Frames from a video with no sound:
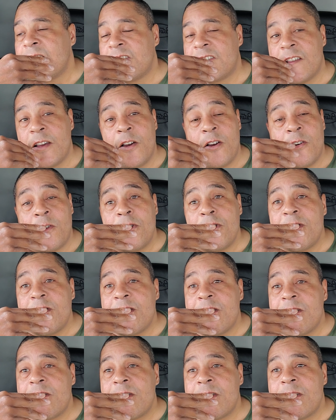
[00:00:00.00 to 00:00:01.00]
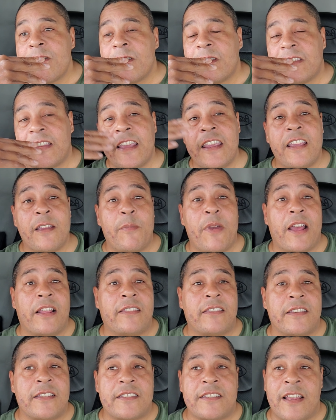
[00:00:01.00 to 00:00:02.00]
So think
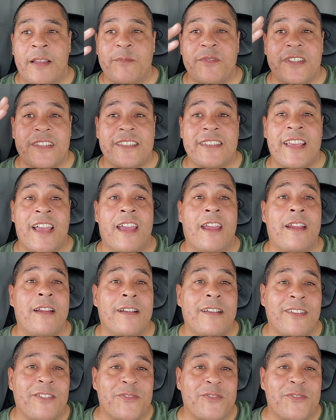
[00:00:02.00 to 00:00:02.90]
about this. I'm just tired